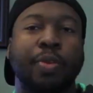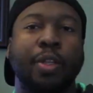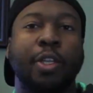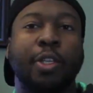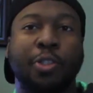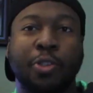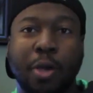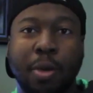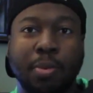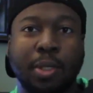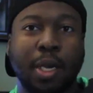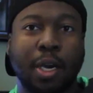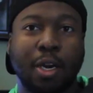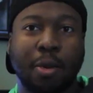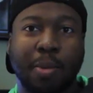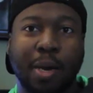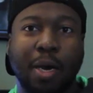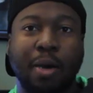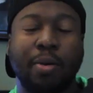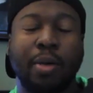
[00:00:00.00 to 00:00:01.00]
The show I'm talking
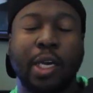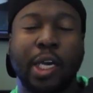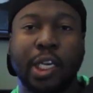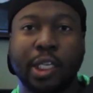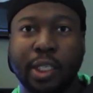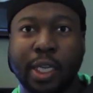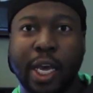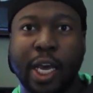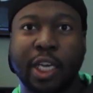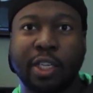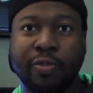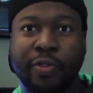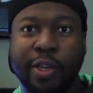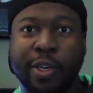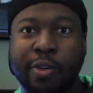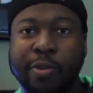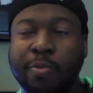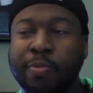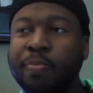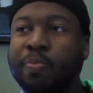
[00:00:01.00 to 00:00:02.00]
about is
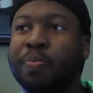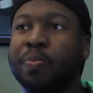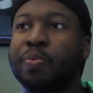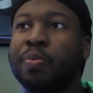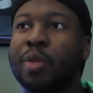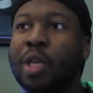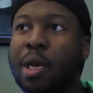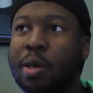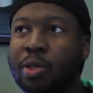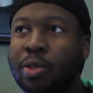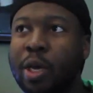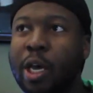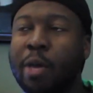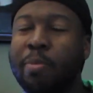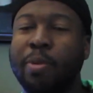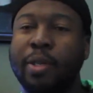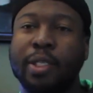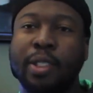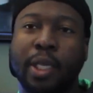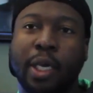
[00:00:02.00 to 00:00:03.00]
Nashville. It comes on
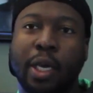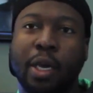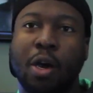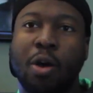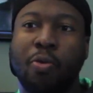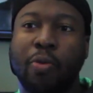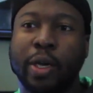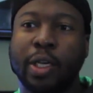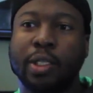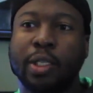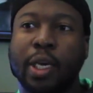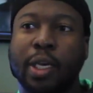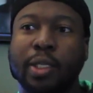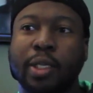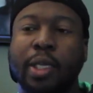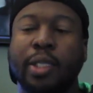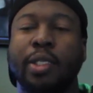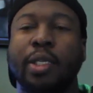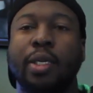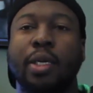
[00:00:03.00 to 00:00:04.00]
ABC on Wednesdays
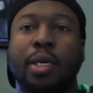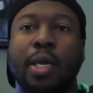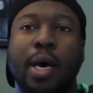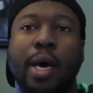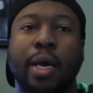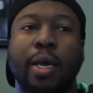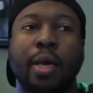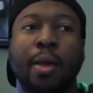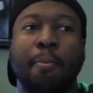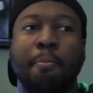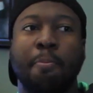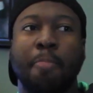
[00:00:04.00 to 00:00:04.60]
at 10 o'clock.